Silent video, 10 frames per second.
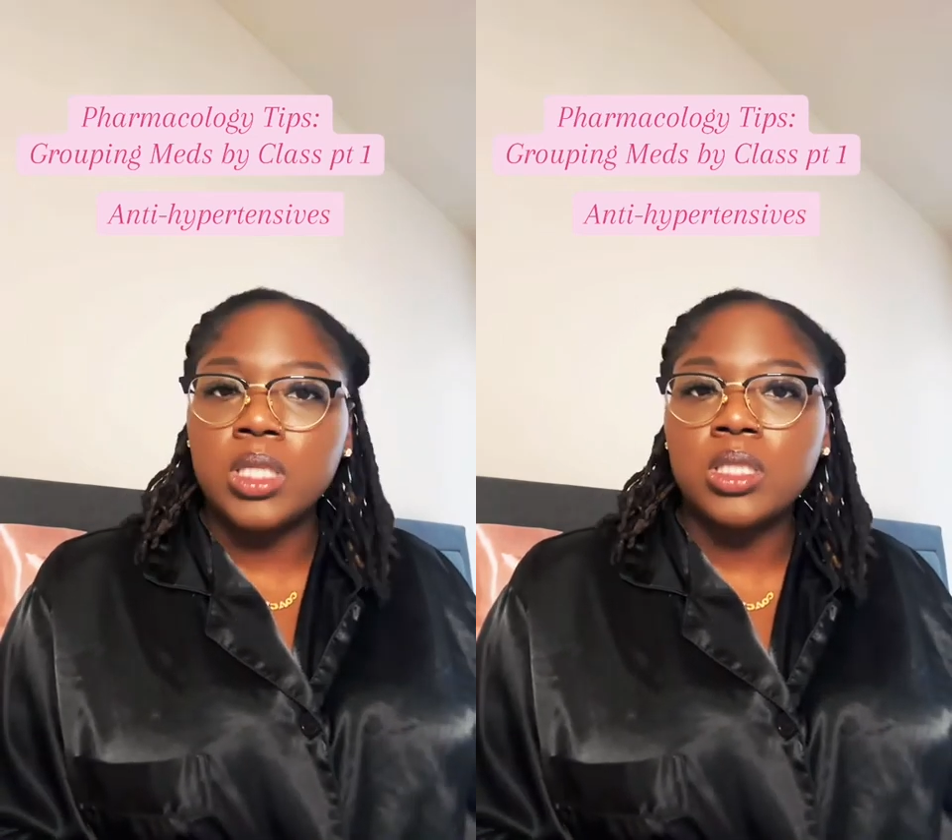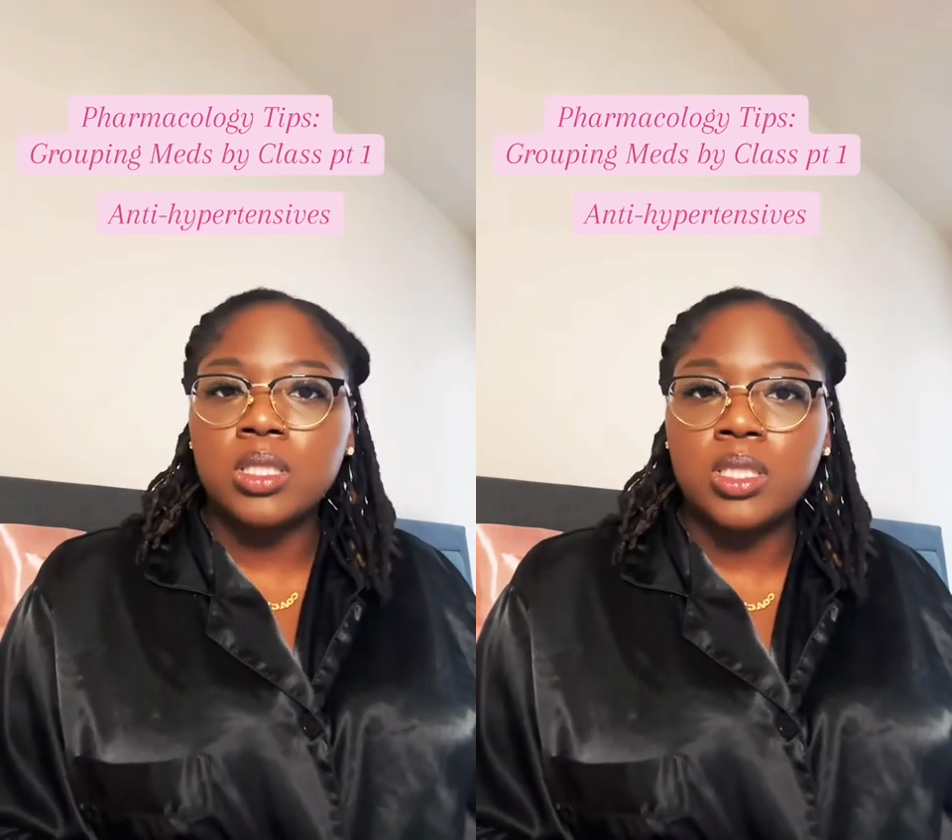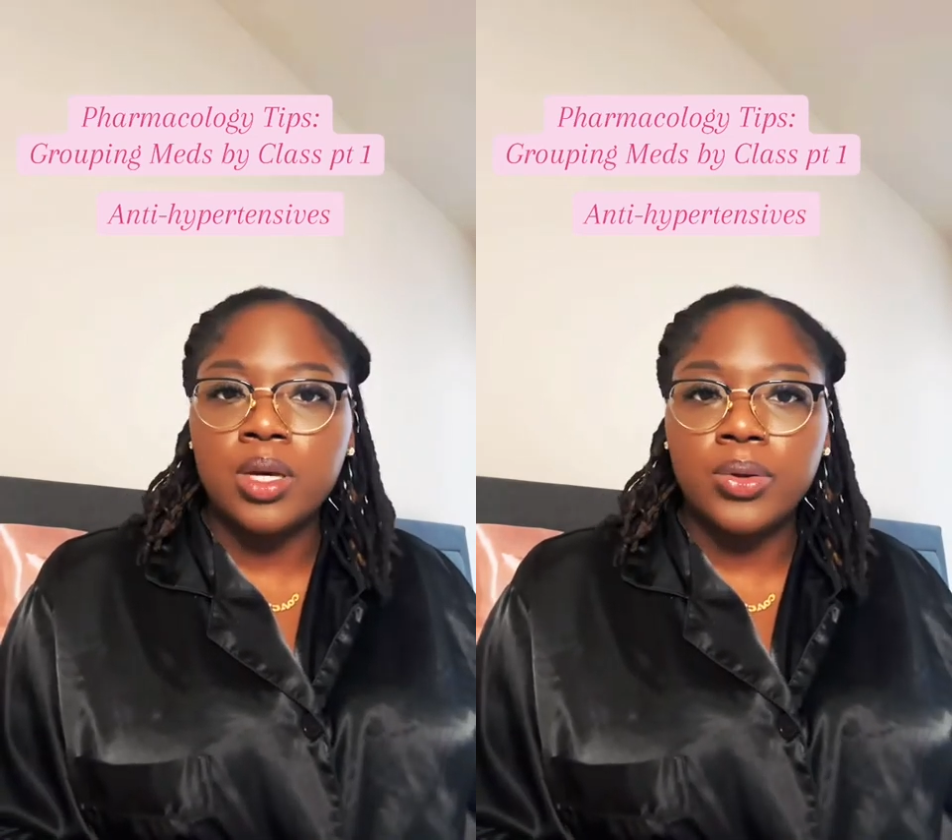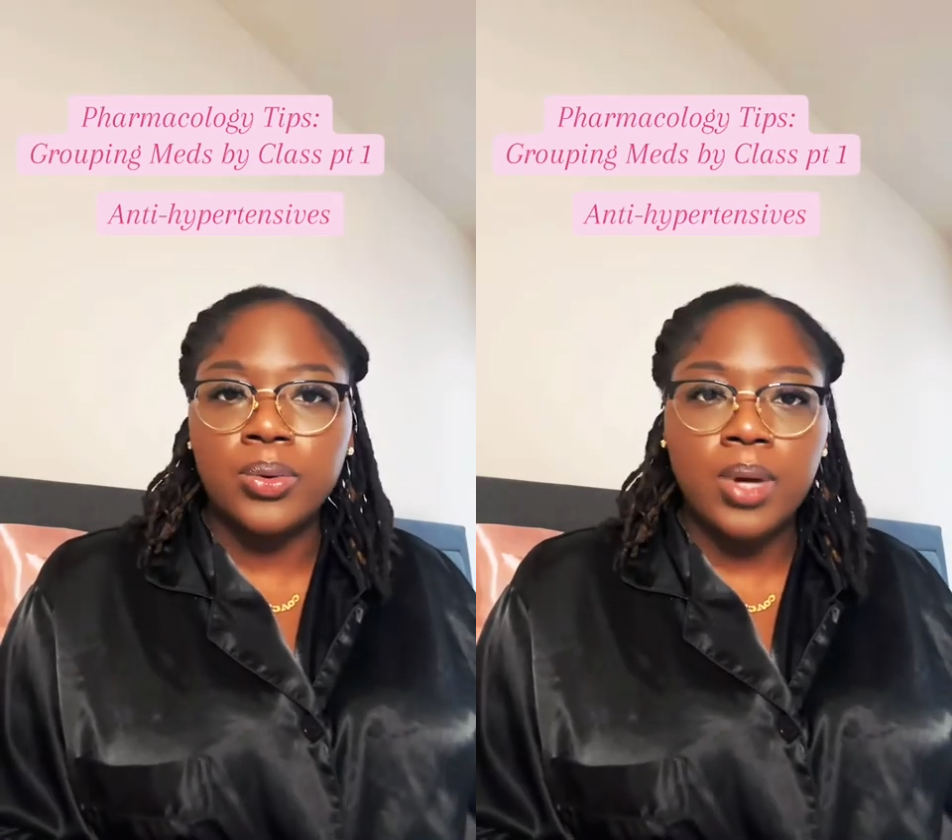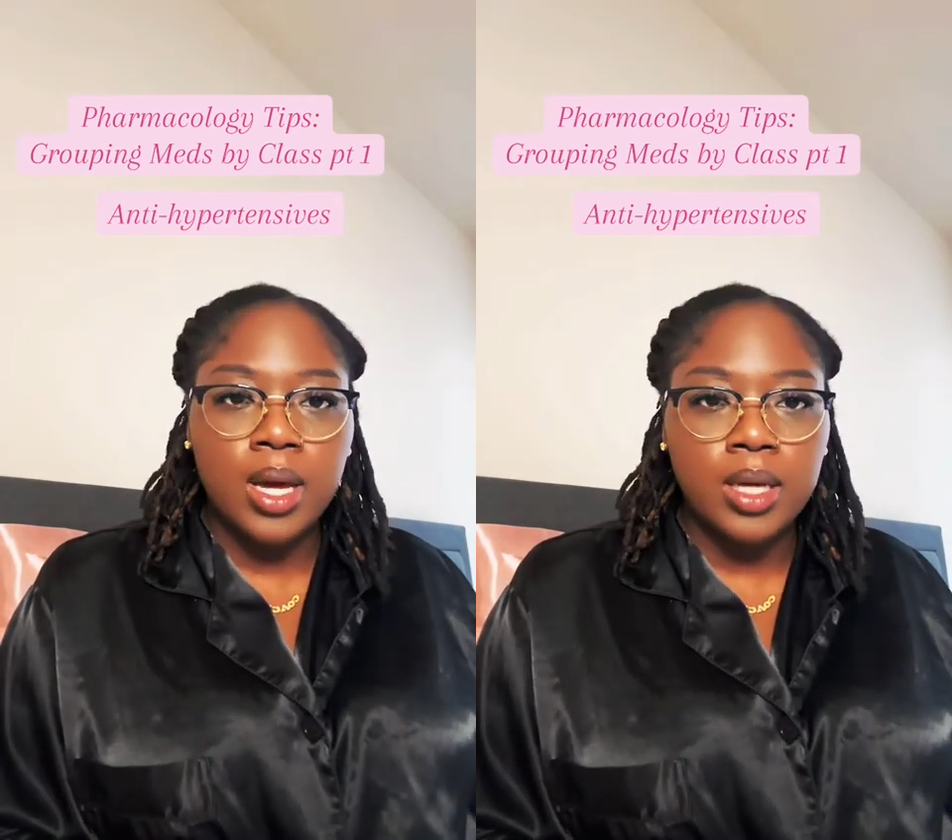to tell you
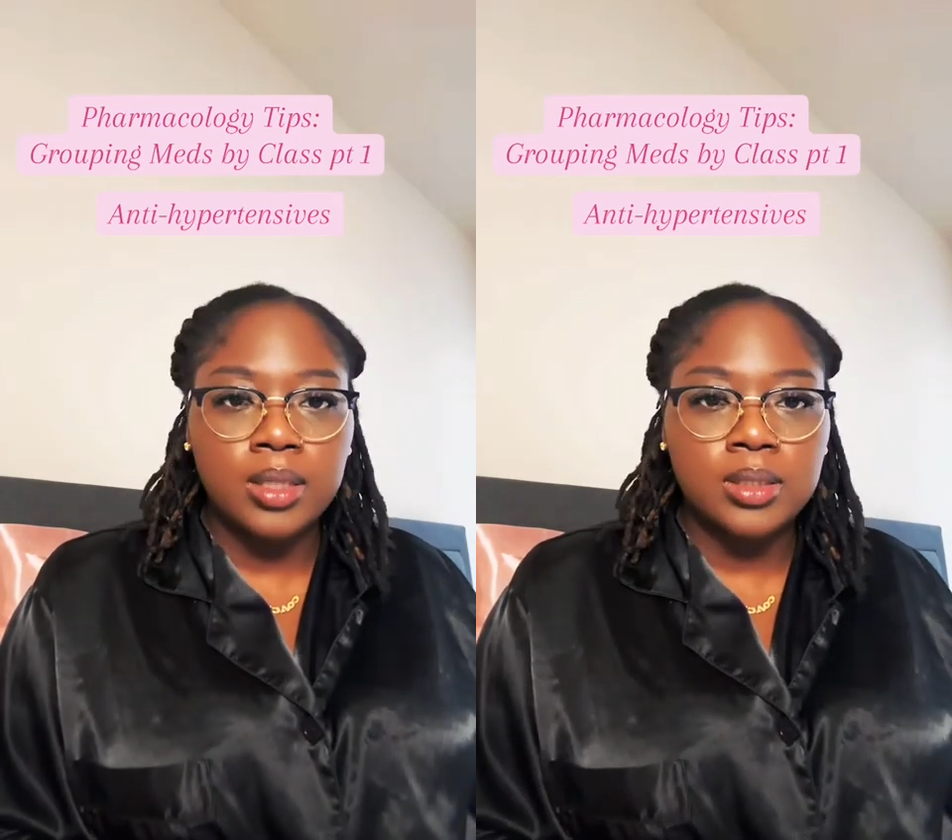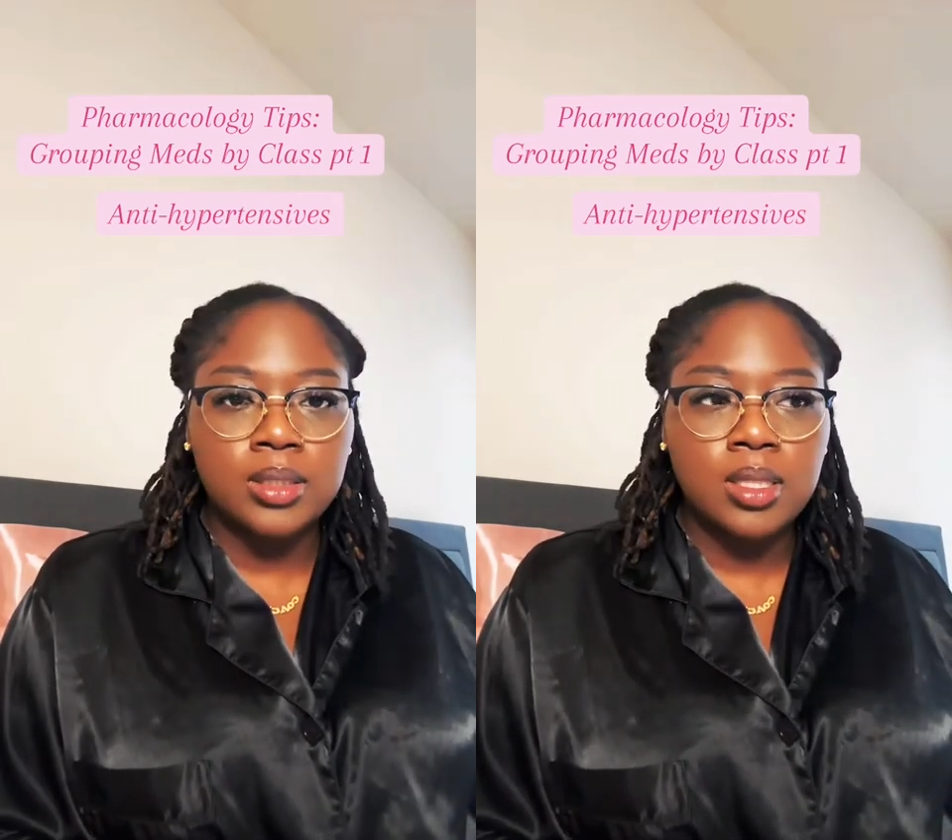guys